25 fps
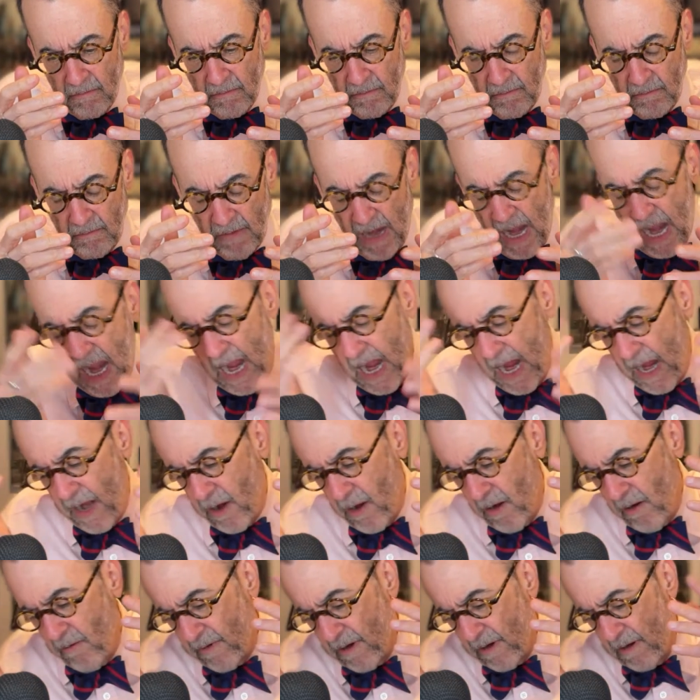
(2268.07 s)
I
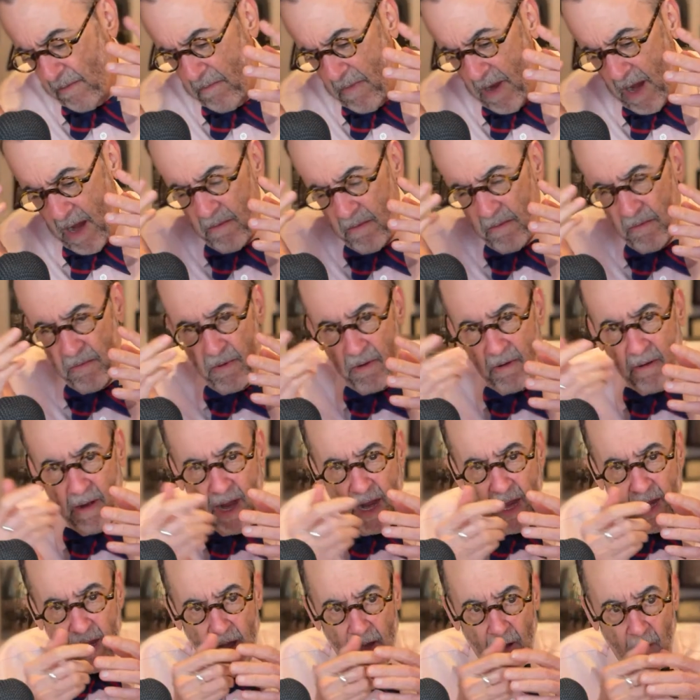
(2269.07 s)
don't remember.
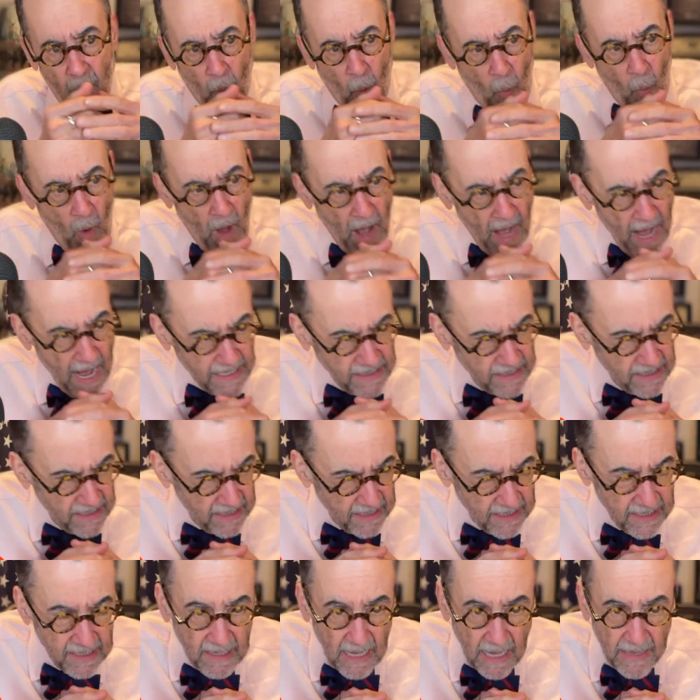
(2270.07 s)
I, what?
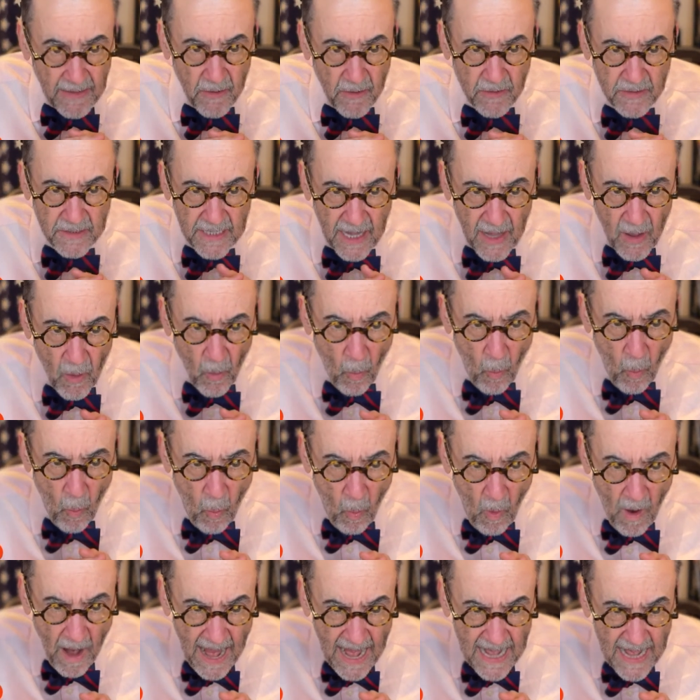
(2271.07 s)
And they're saying,
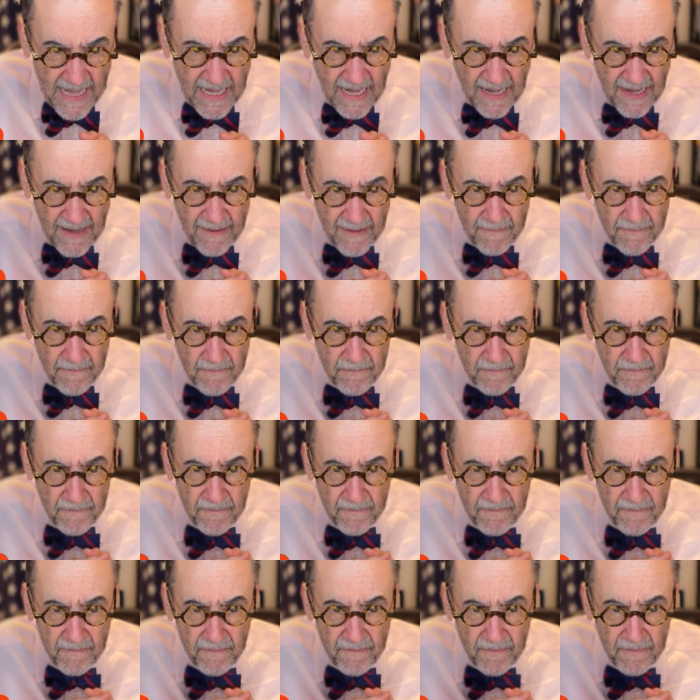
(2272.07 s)
What?
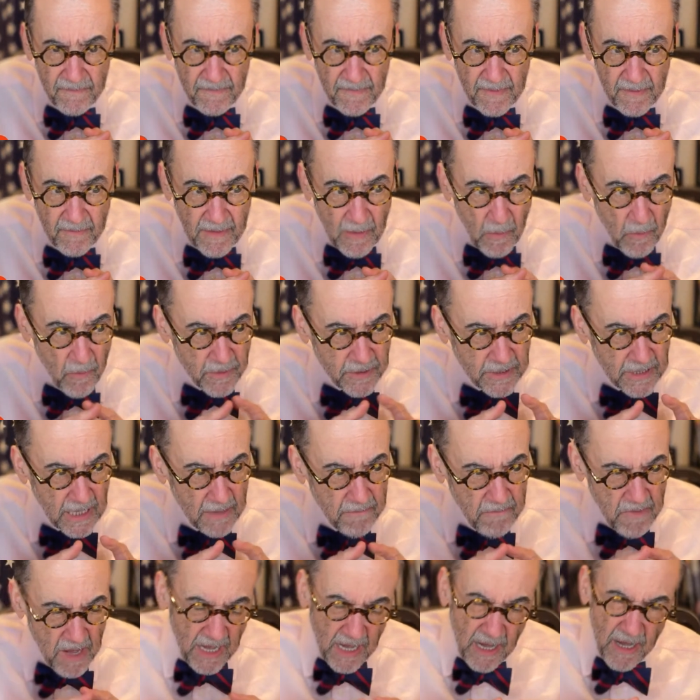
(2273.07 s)
They were
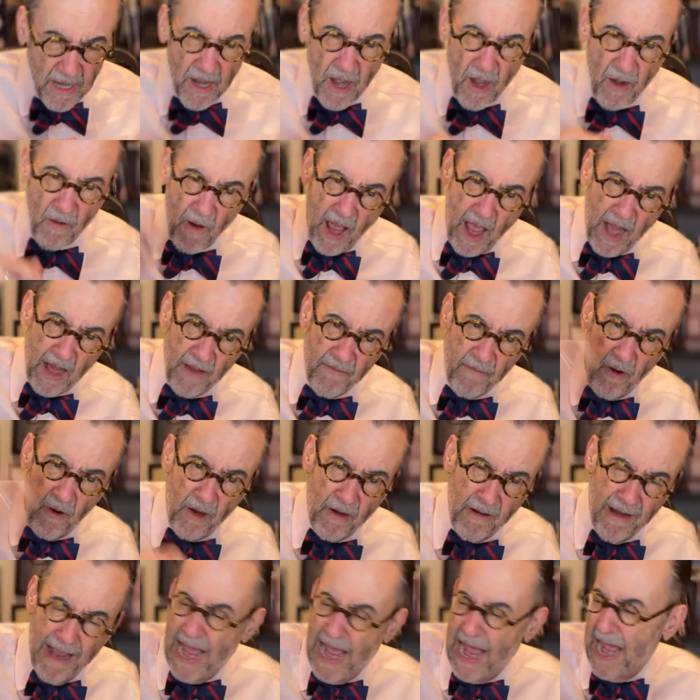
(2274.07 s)
saying, You're out of order.
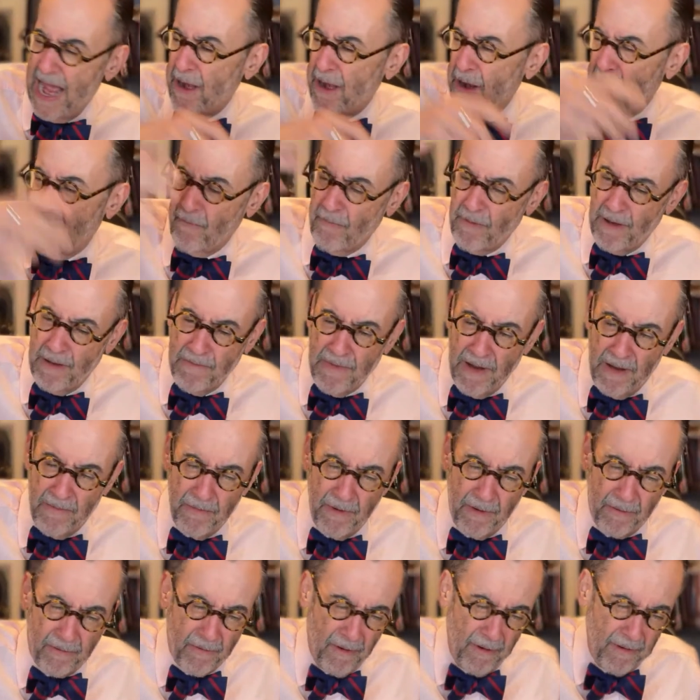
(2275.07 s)
I don't
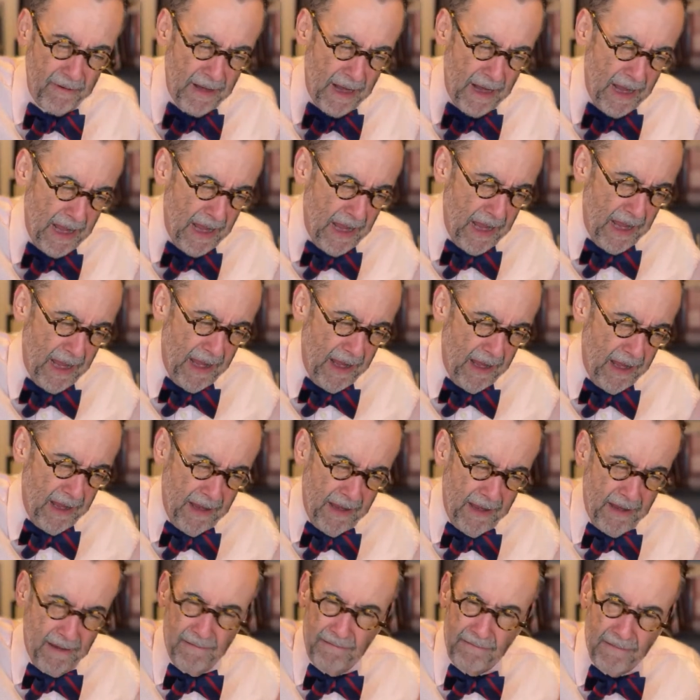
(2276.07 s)
remember, Cody.
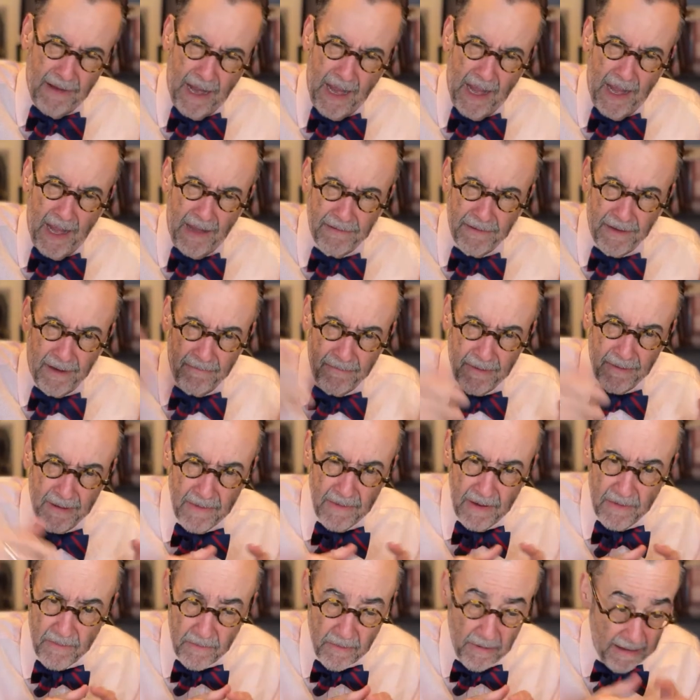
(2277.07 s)
I, I don't
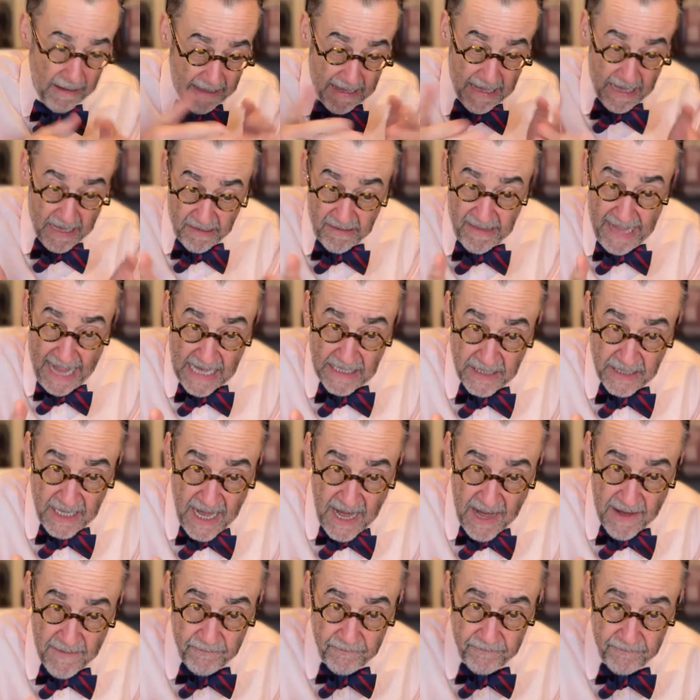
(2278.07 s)
remember. That's
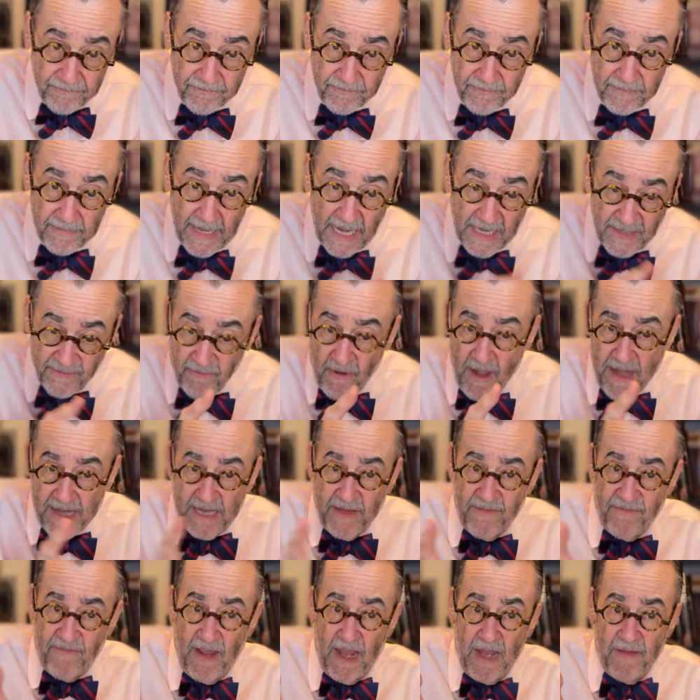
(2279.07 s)
him. That's Frankie
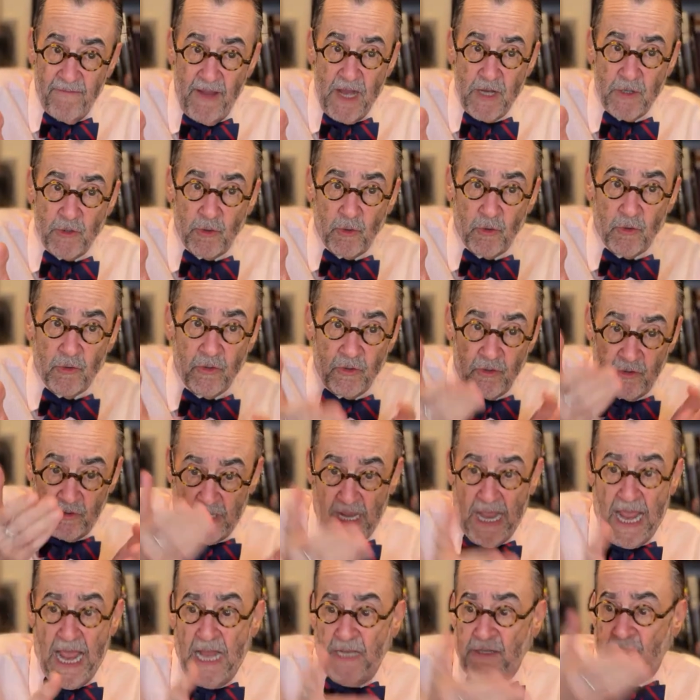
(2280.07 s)
Five Angels.
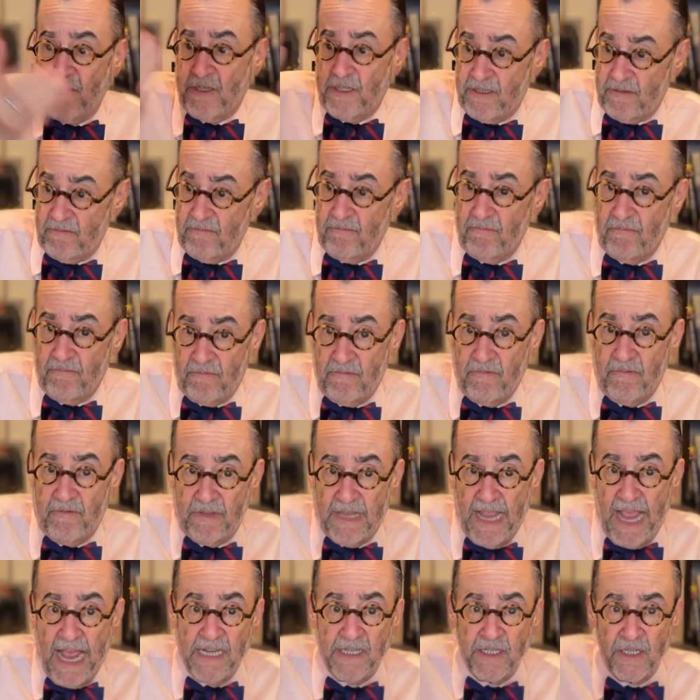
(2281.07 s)
That's
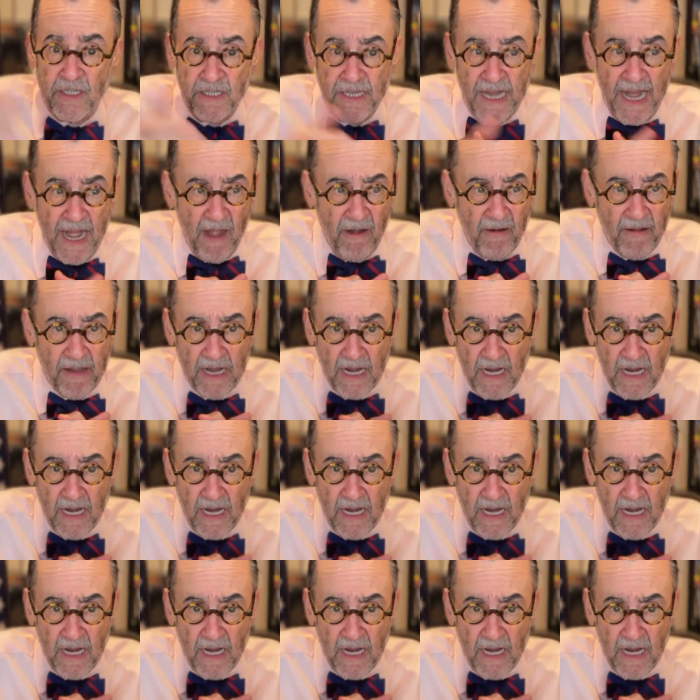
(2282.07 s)
that's Terry.